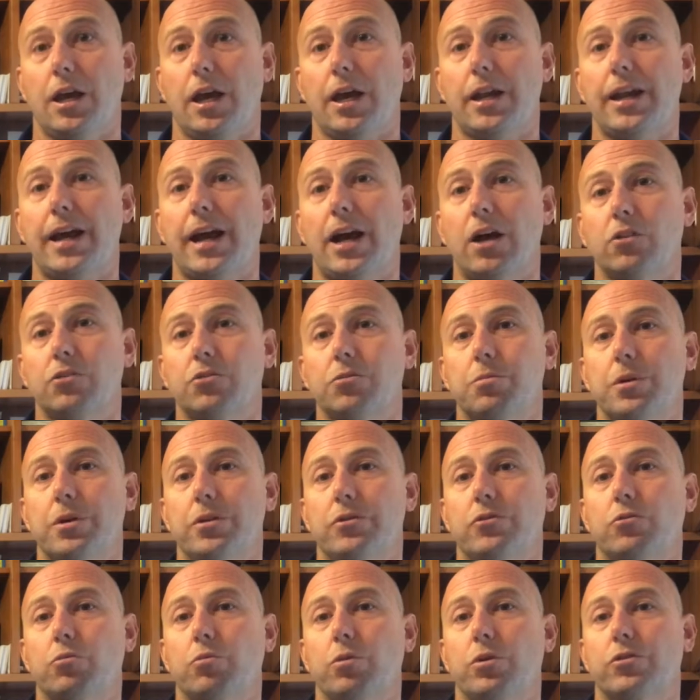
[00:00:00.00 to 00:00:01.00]

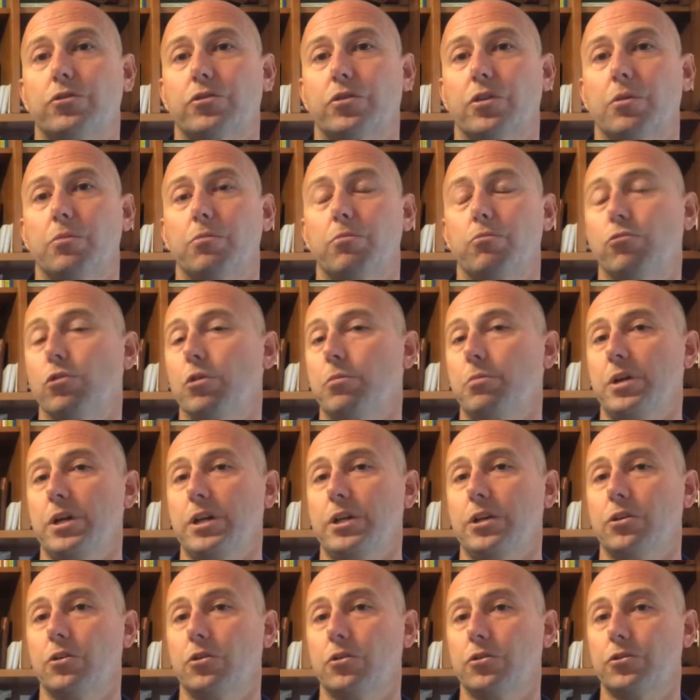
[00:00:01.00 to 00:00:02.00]
announcements with some
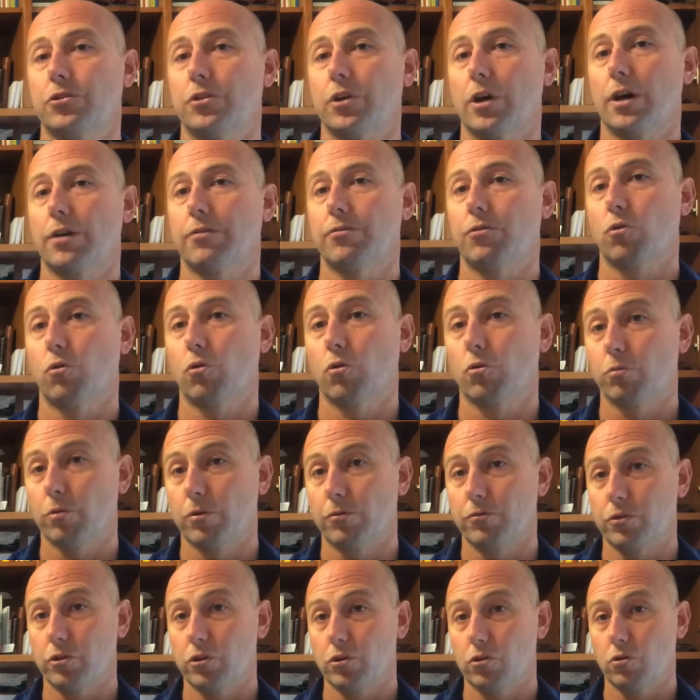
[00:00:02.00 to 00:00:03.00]
remedial stuff or
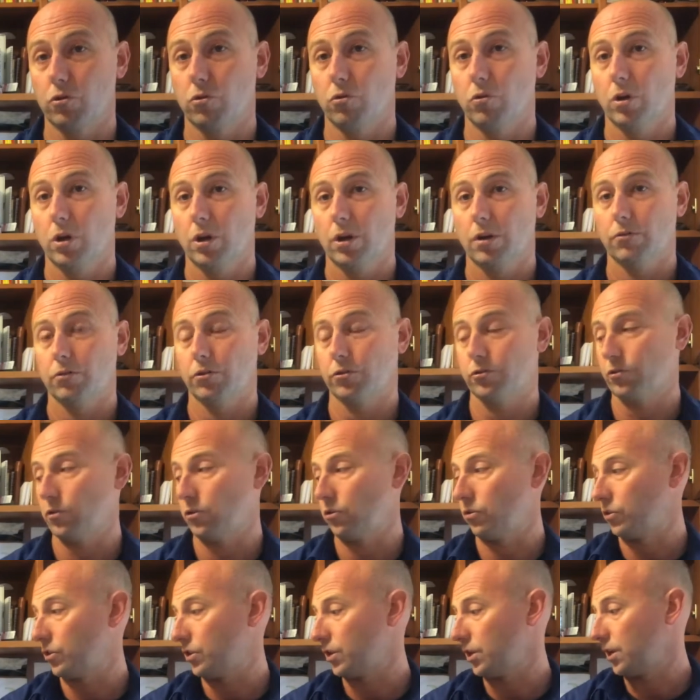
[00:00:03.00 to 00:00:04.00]
review for
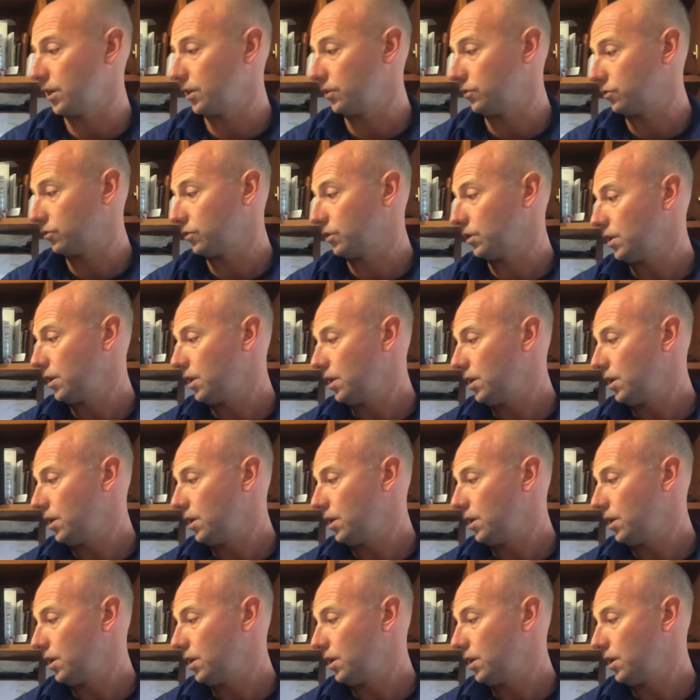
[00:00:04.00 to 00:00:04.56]
certain things.